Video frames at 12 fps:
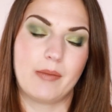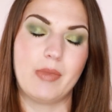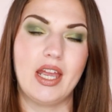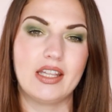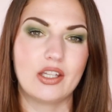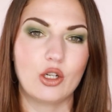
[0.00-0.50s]

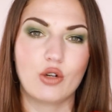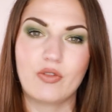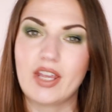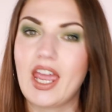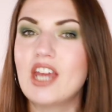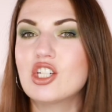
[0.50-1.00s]
Hit the
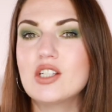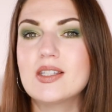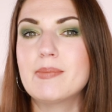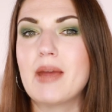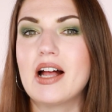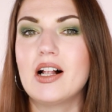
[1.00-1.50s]

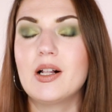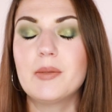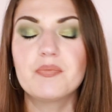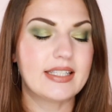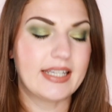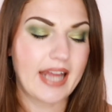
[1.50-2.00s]
notifications bell.
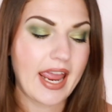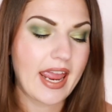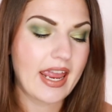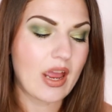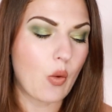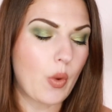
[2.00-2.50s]

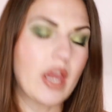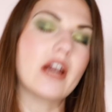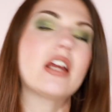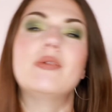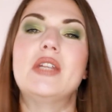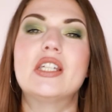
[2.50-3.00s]
Today we are
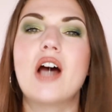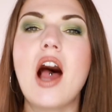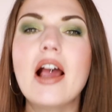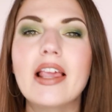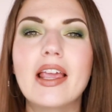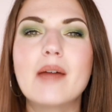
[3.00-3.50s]
going to be
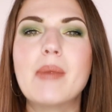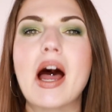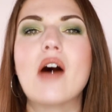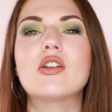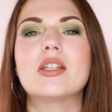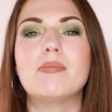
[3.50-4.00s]
talking
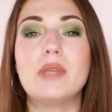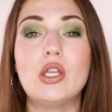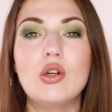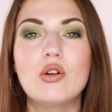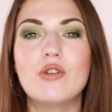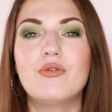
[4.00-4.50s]
about
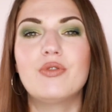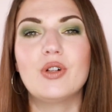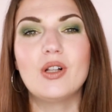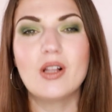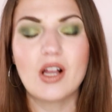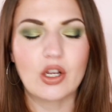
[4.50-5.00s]

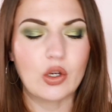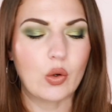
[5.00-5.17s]
beautiful,